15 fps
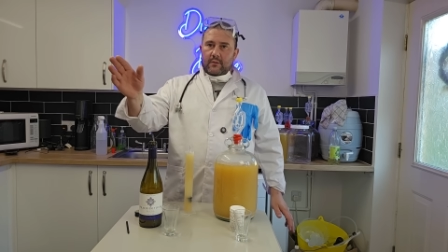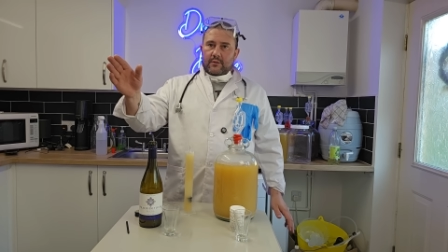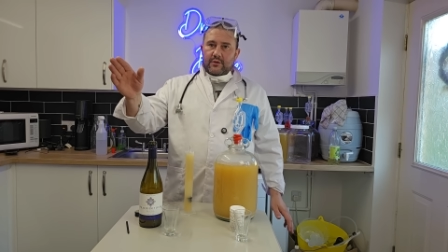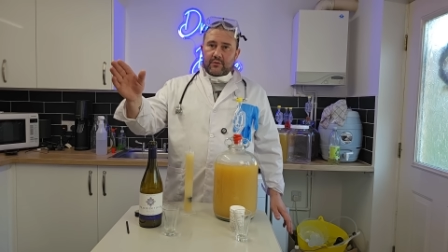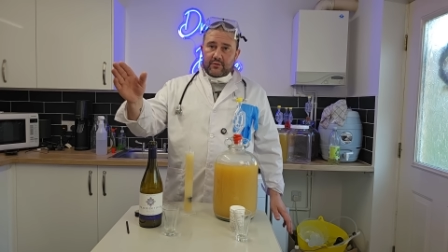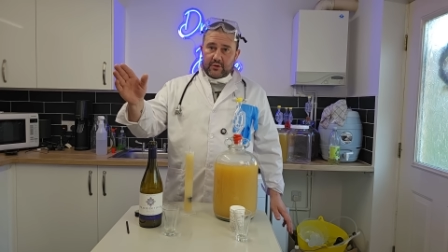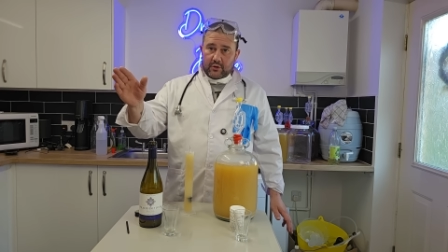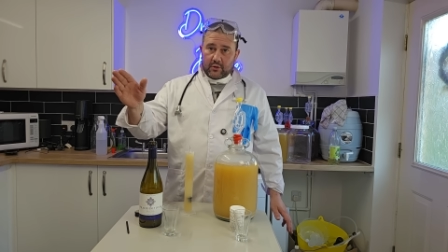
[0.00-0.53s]

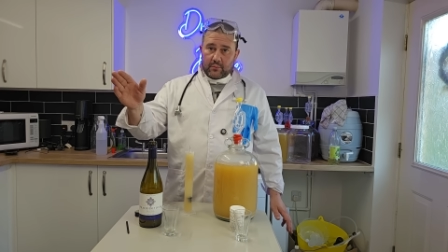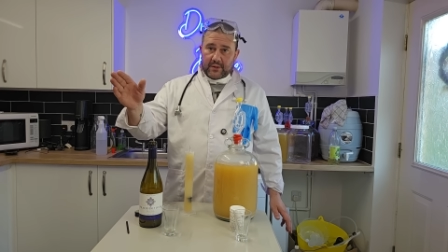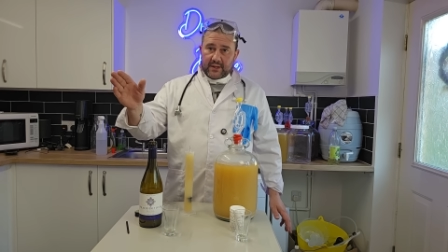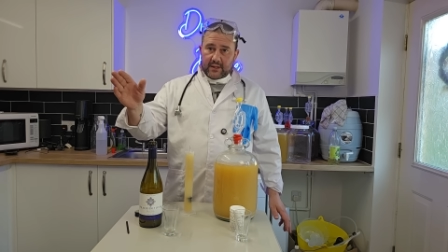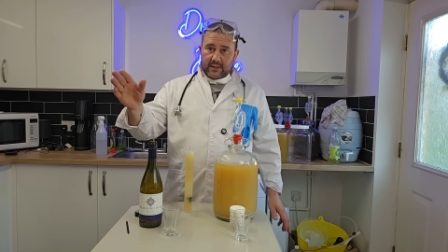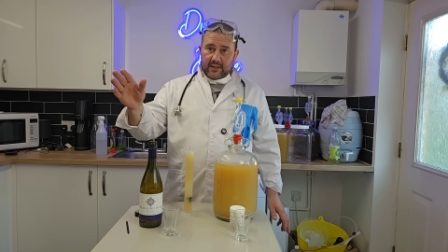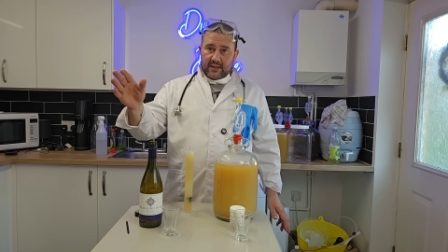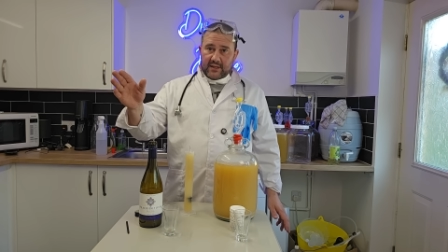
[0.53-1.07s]
So here we
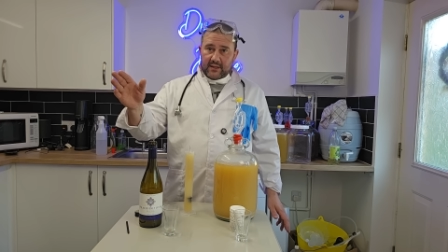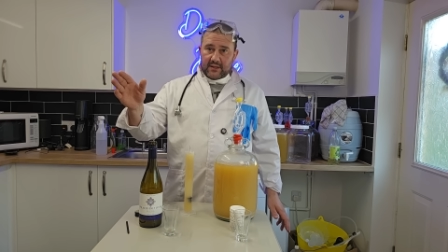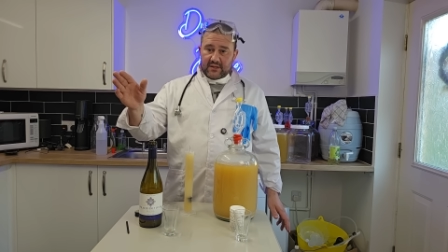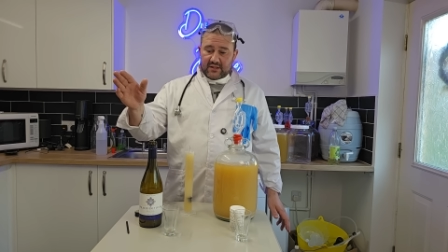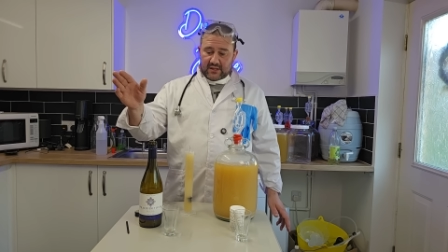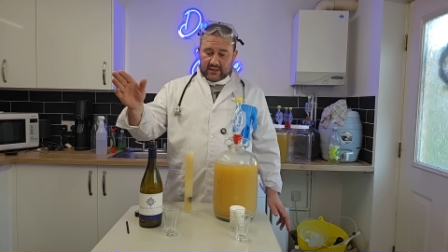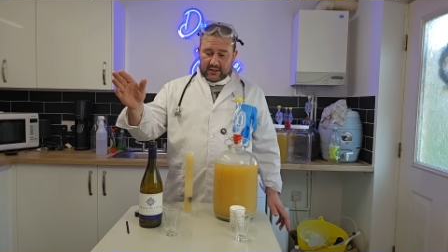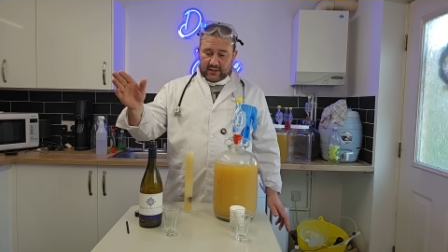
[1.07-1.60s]
can clearly
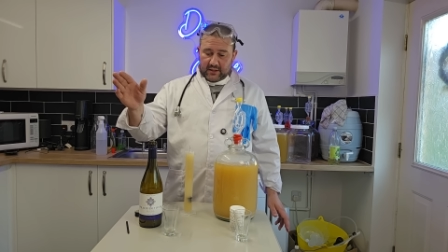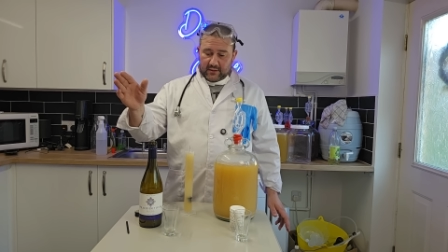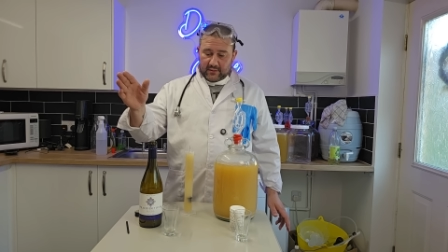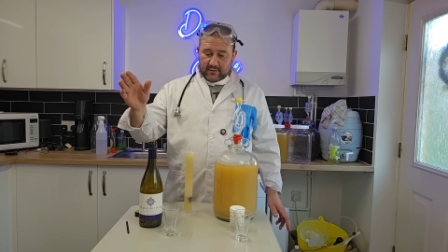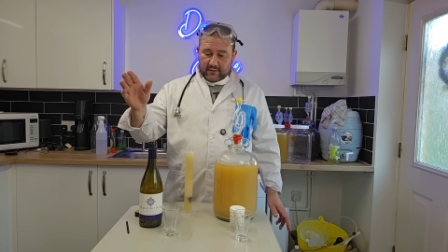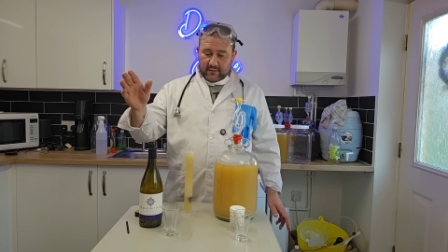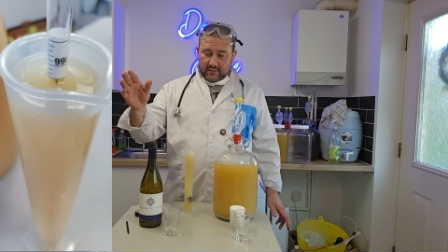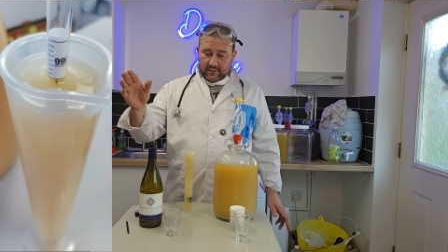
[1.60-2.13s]
see